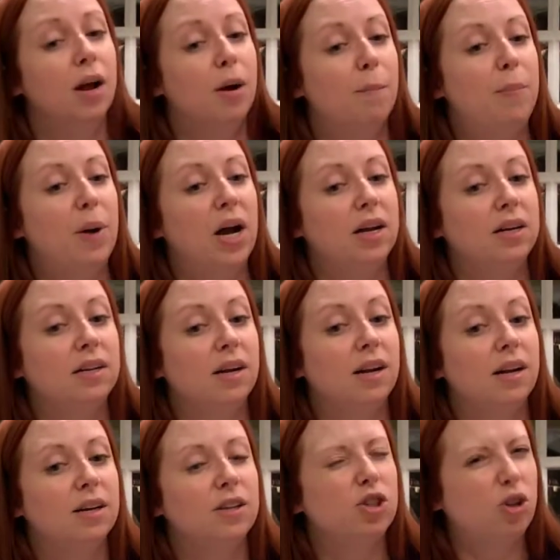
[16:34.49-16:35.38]
But
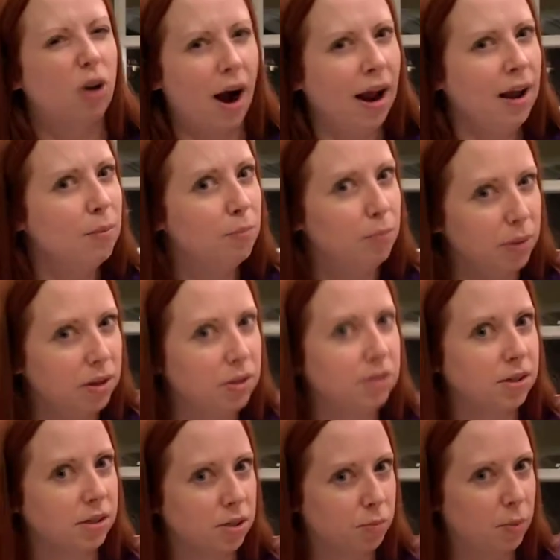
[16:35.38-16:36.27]
try and build
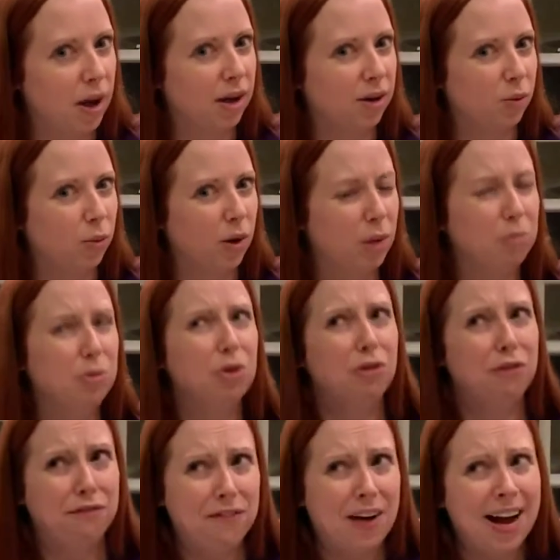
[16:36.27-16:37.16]
a spider web.
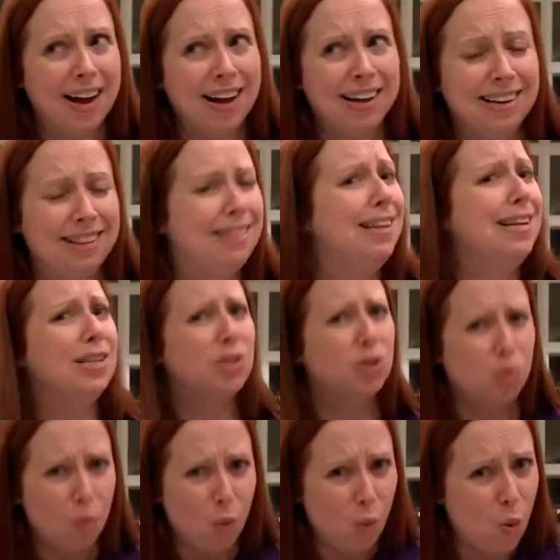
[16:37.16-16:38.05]
You'll find that it's
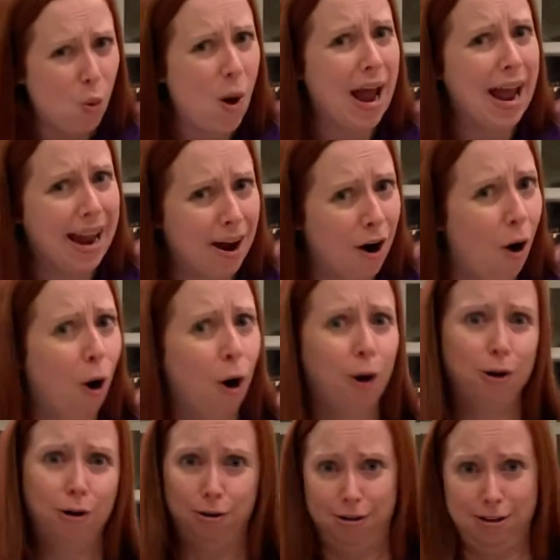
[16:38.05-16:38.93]
way
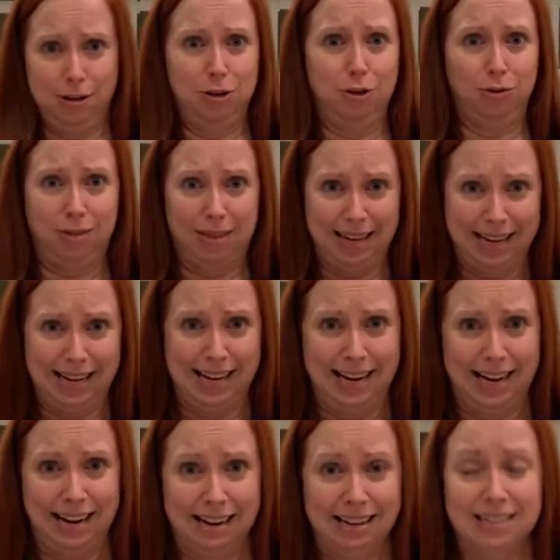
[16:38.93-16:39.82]
harder than you think it
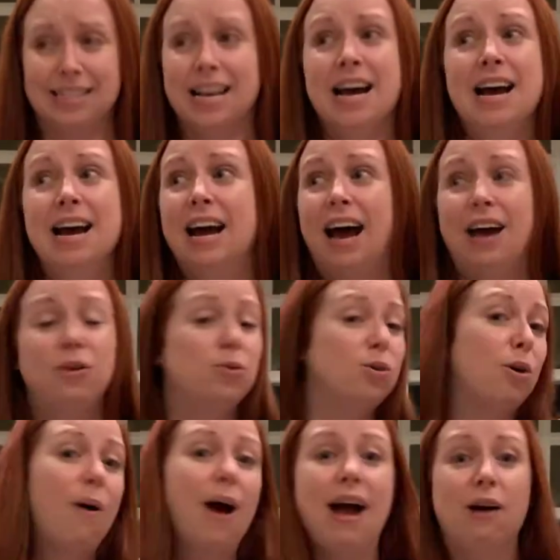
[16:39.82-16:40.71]
is. I don't
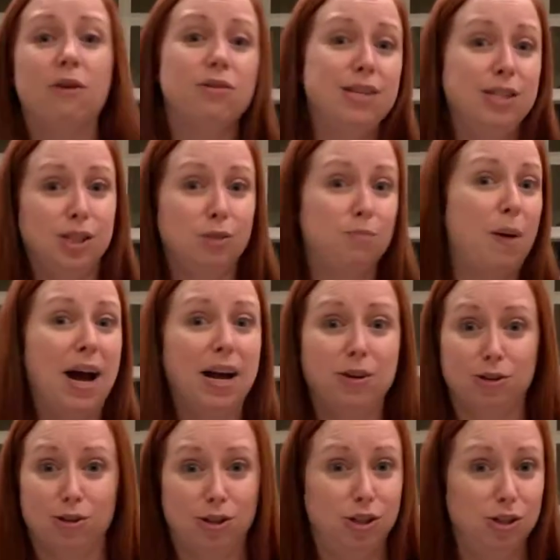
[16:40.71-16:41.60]
know how these
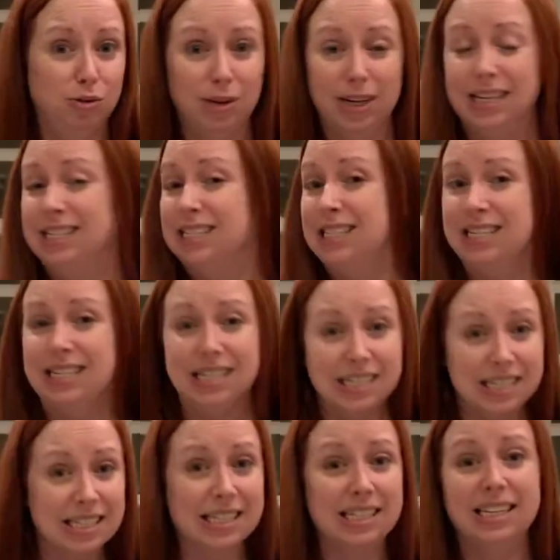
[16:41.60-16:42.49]
spiders do it as
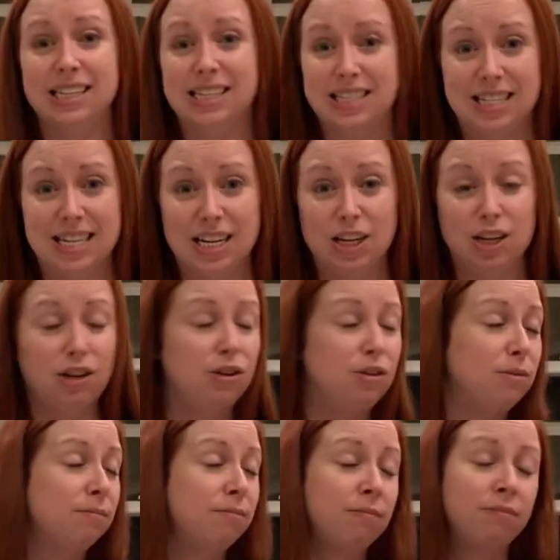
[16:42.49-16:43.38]
easily as they
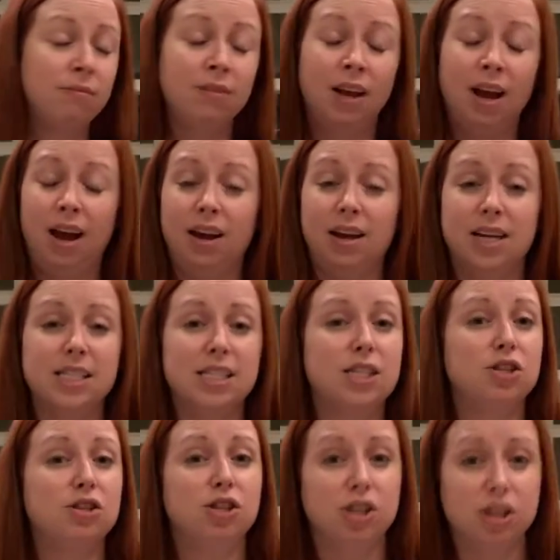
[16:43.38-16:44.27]
do. I guess
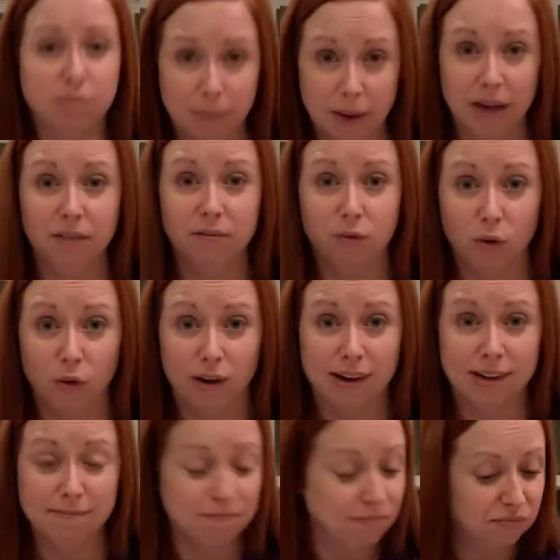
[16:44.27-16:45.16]
they're just made for it.